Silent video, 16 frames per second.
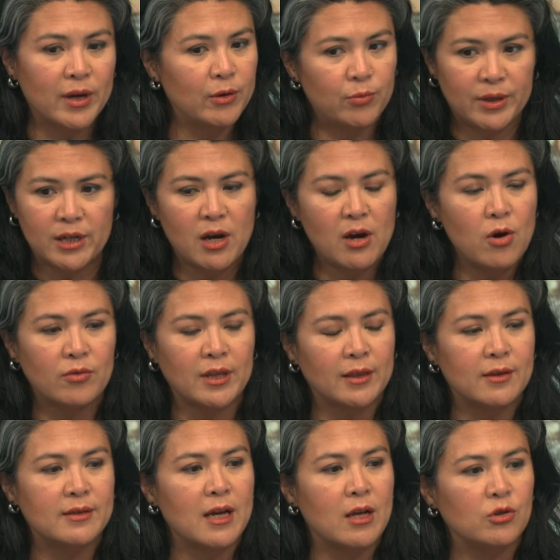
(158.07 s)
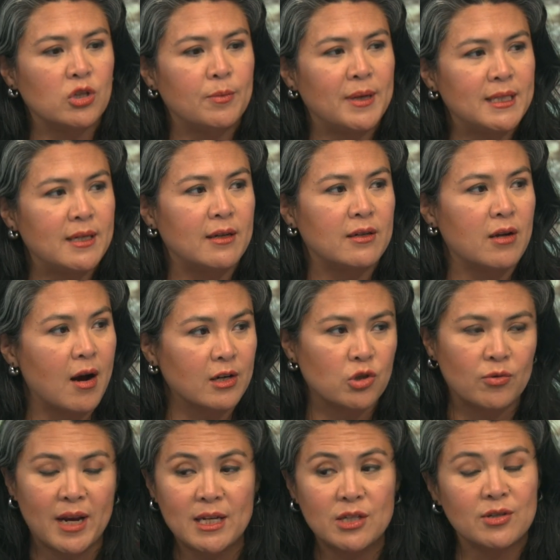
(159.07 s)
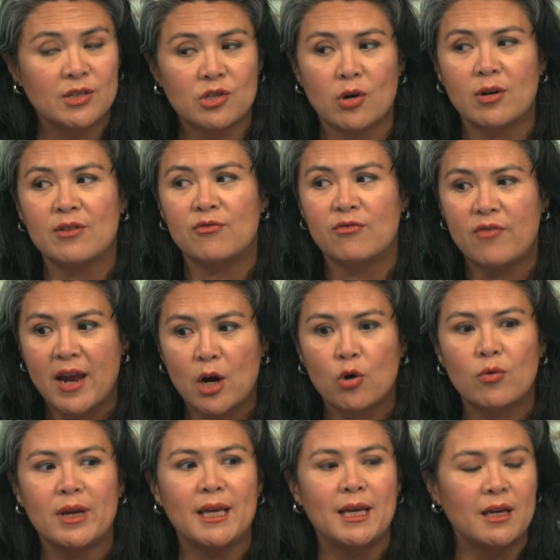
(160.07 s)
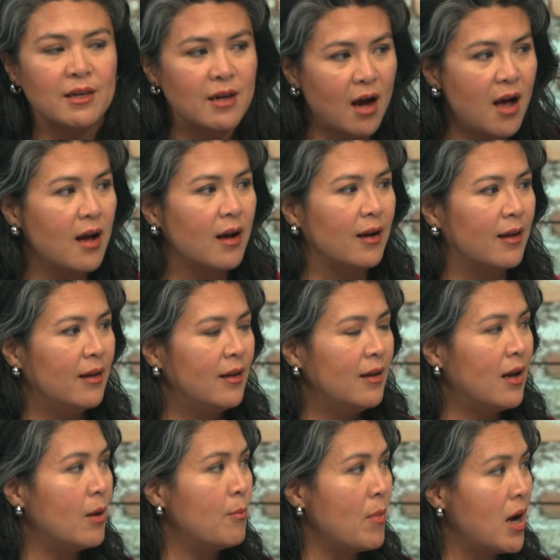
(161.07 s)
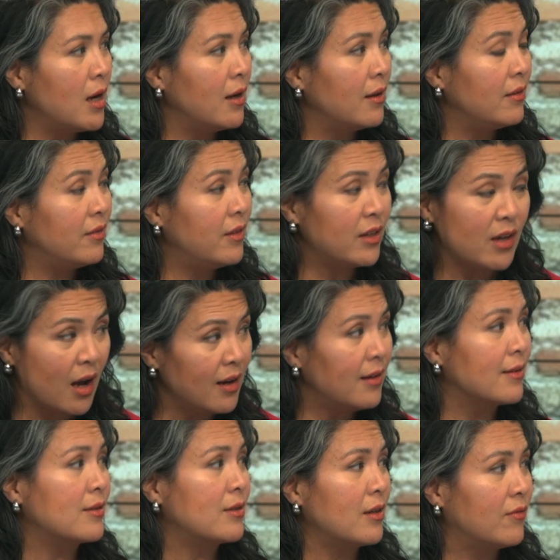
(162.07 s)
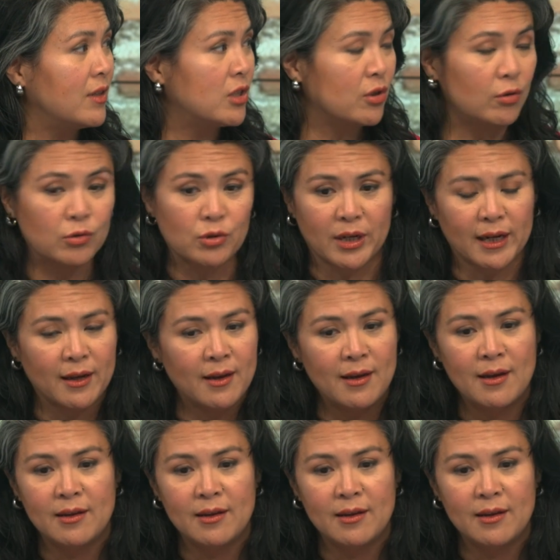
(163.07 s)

we know that this LGBT indoctrination is starting very young among the youngest of the children.